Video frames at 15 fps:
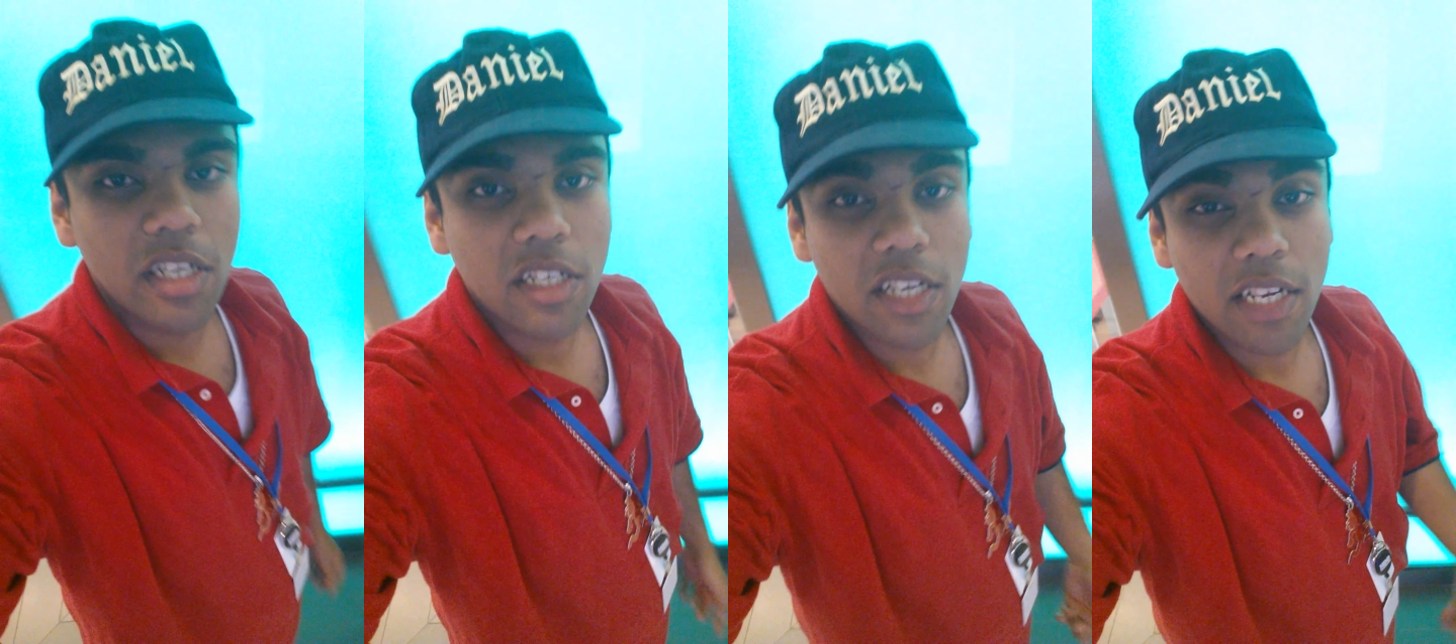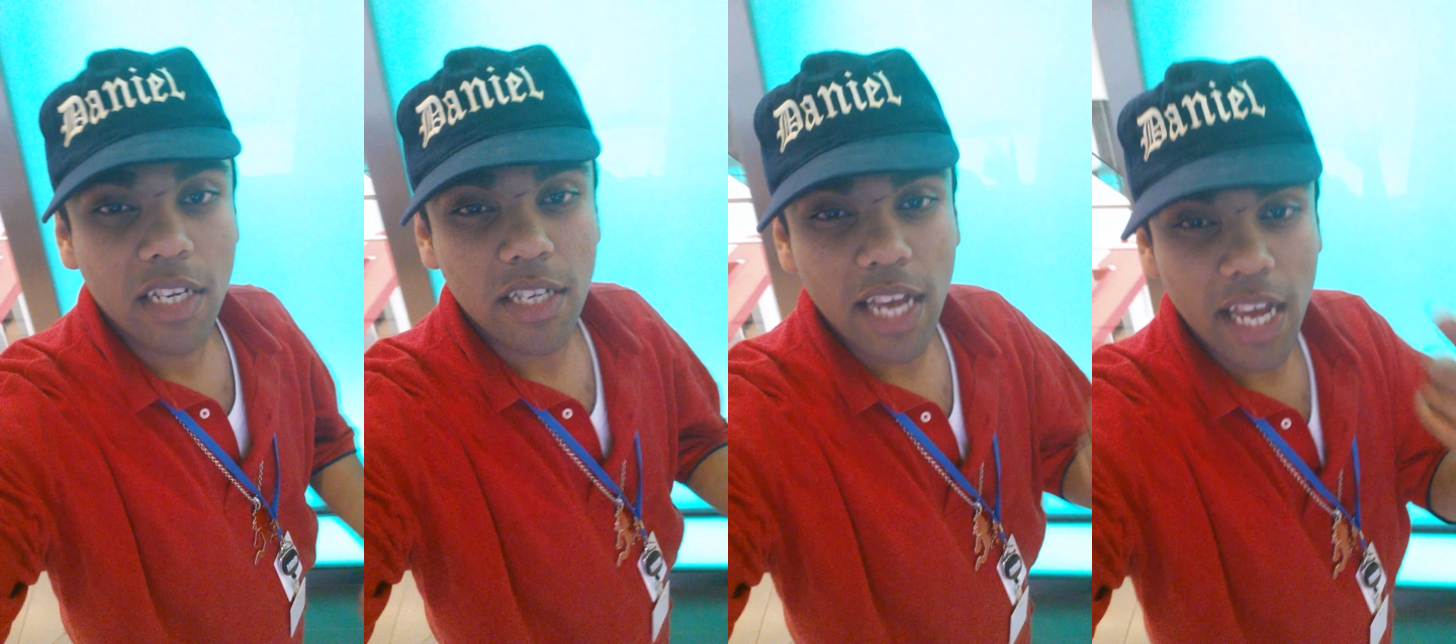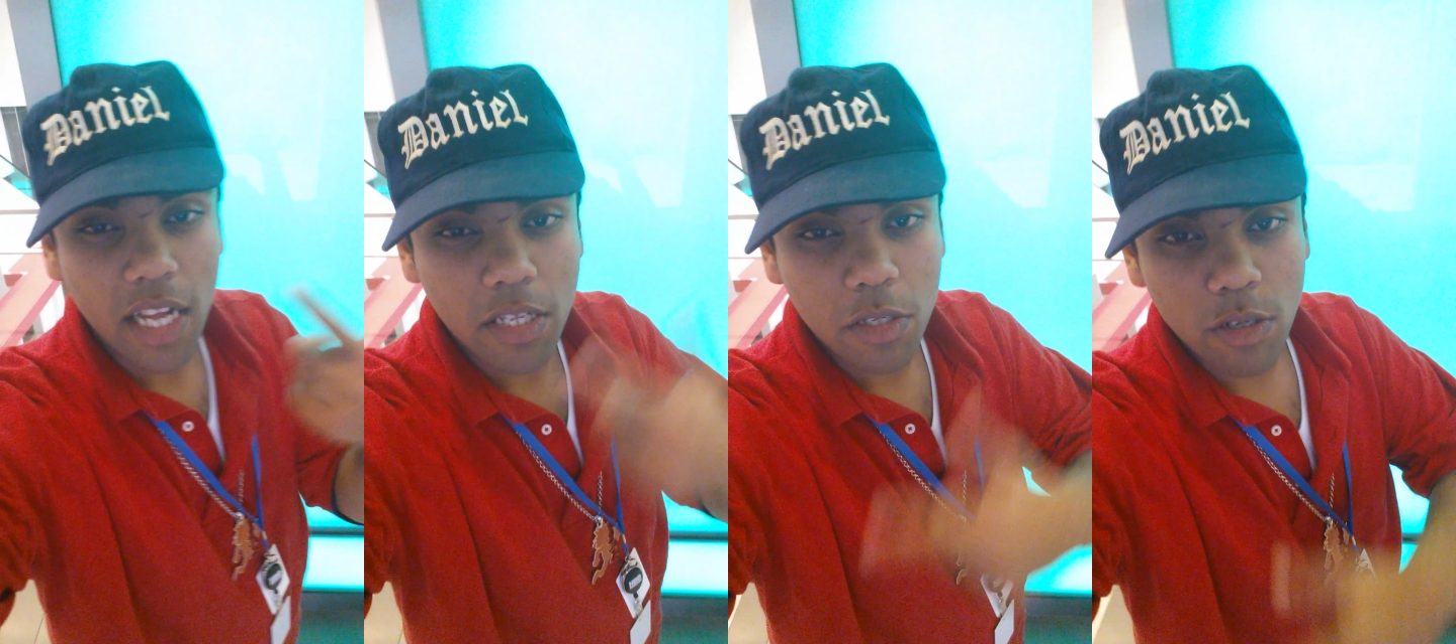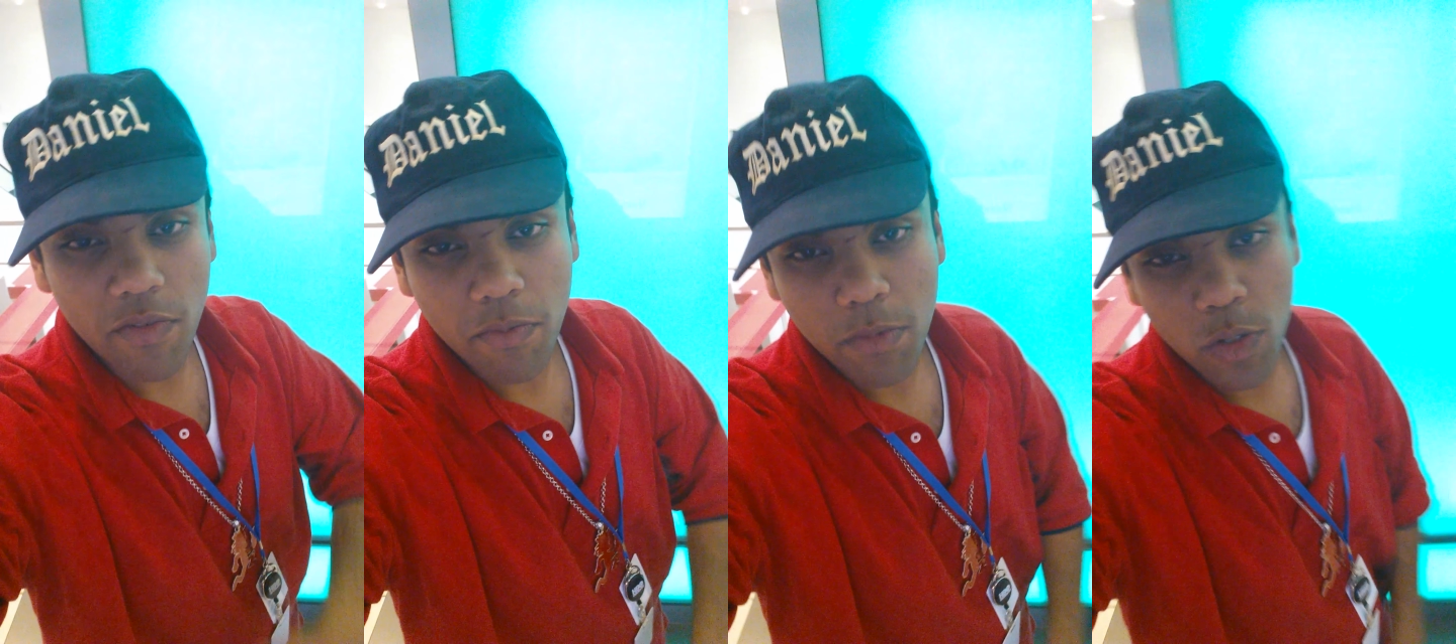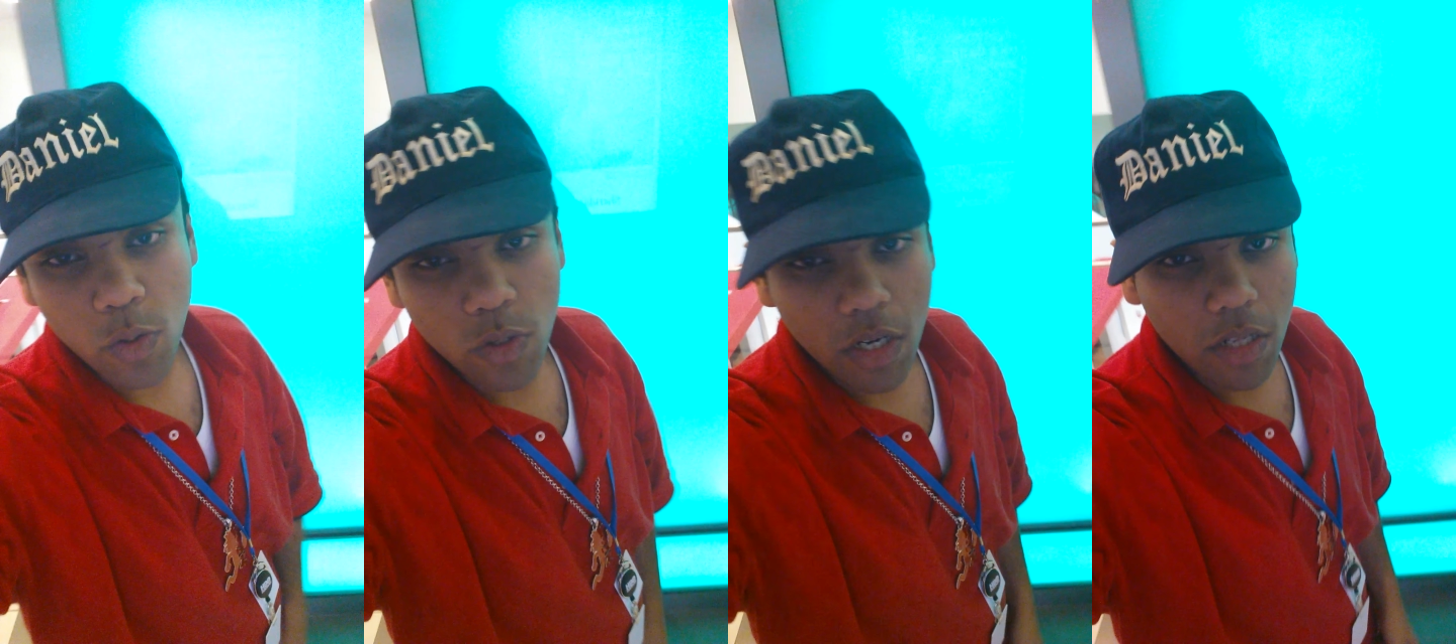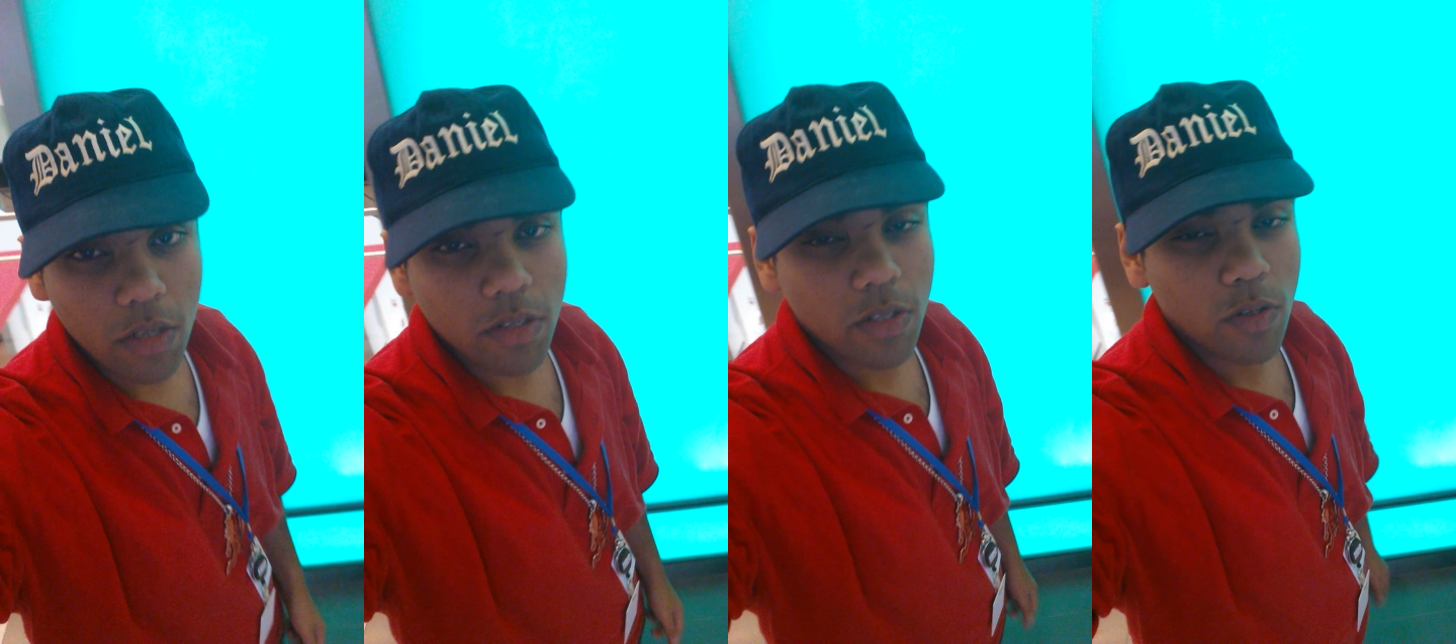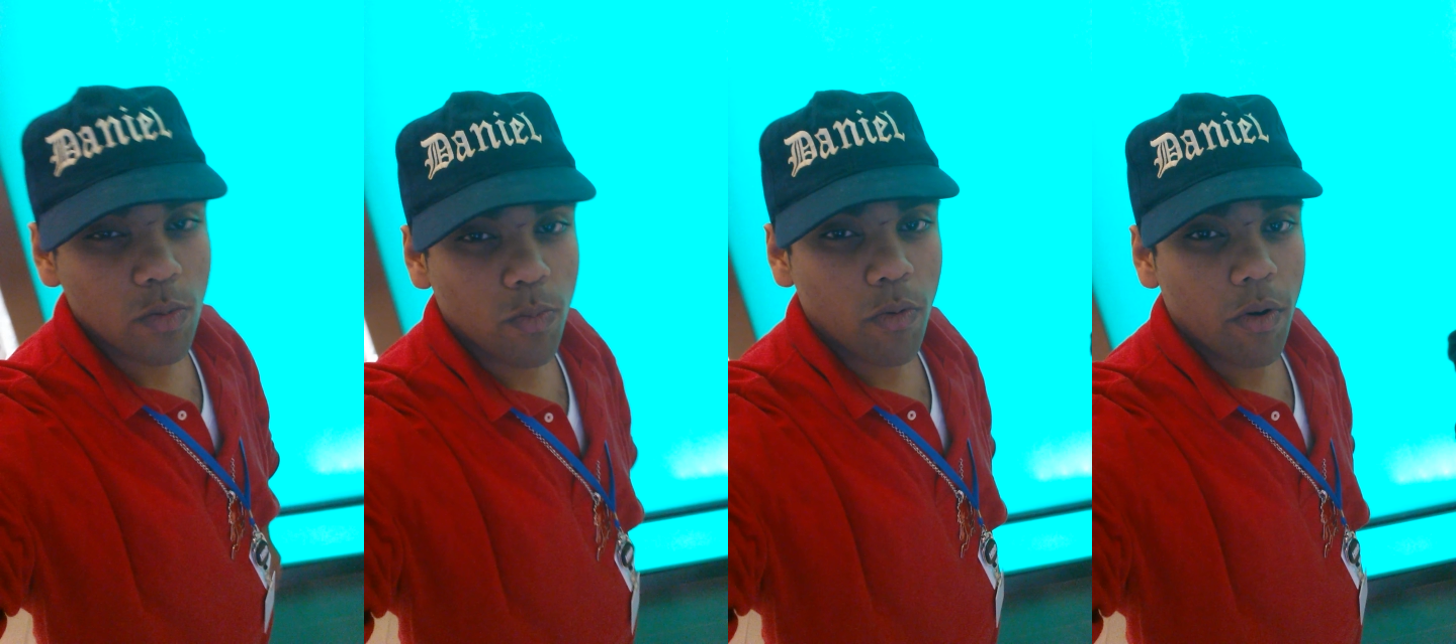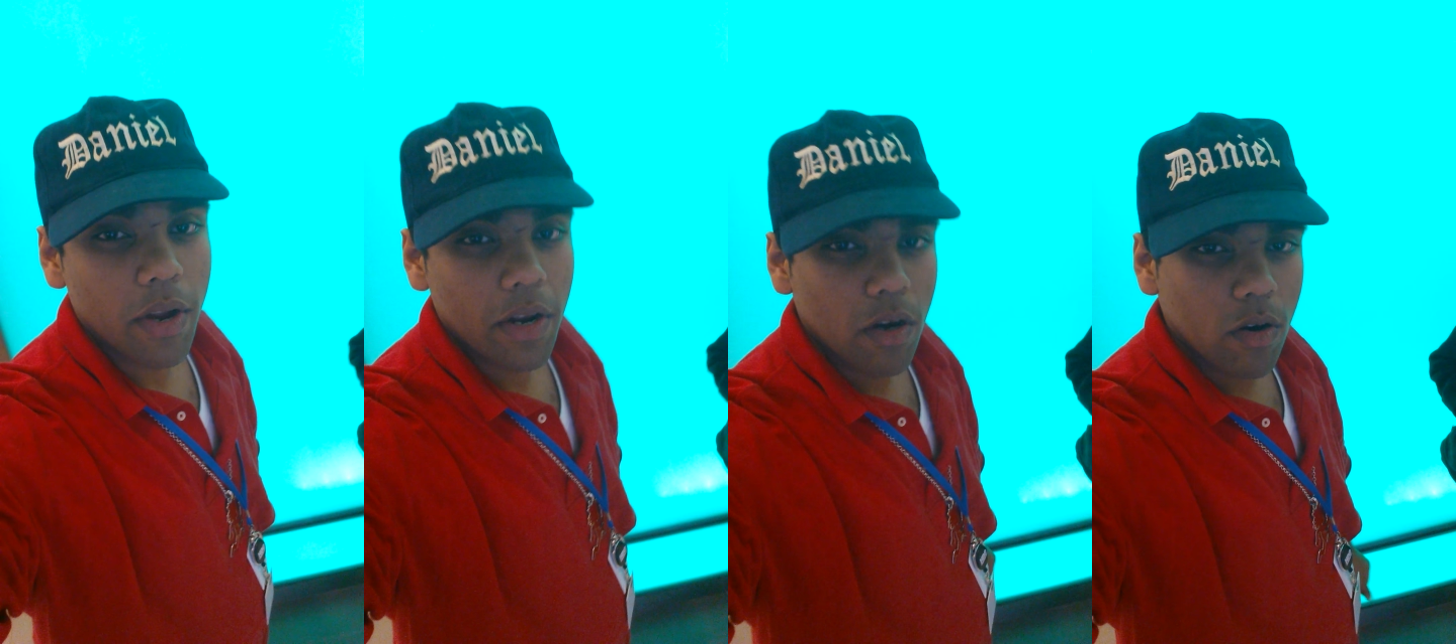DJ Danzo from True Jugglers
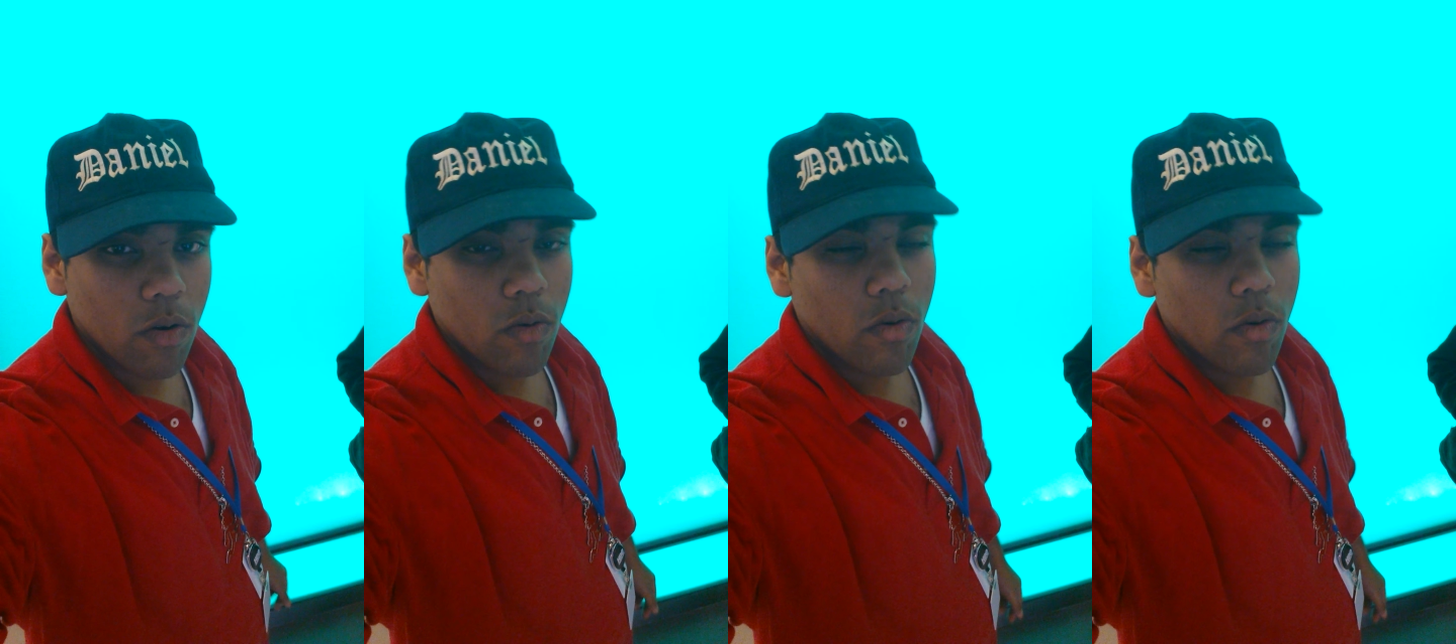2.0.